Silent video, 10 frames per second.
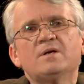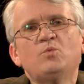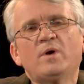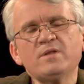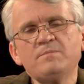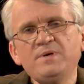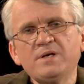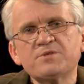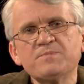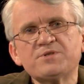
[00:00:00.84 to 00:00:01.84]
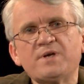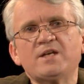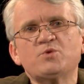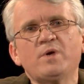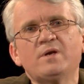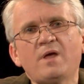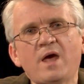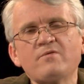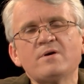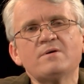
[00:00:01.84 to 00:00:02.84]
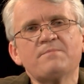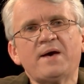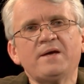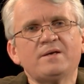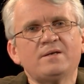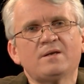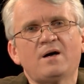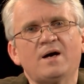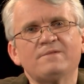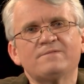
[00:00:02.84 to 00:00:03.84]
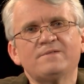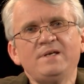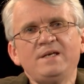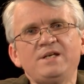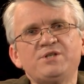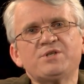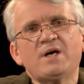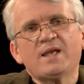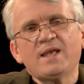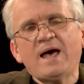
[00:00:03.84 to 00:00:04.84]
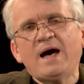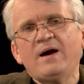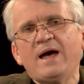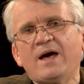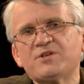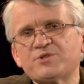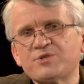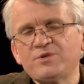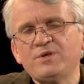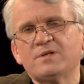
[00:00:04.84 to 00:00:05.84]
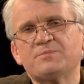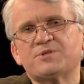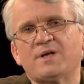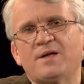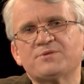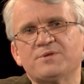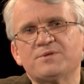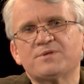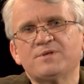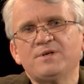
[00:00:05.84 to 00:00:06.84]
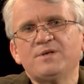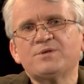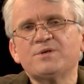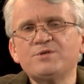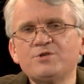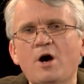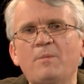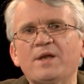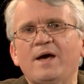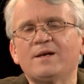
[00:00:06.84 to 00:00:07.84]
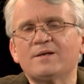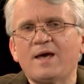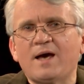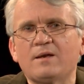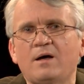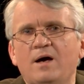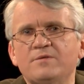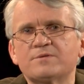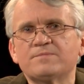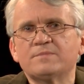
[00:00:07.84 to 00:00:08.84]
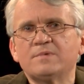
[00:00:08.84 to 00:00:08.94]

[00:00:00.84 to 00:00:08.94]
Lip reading: One of the biggest mistakes we can ever make in life is to allow our circumstances to dominate our lives.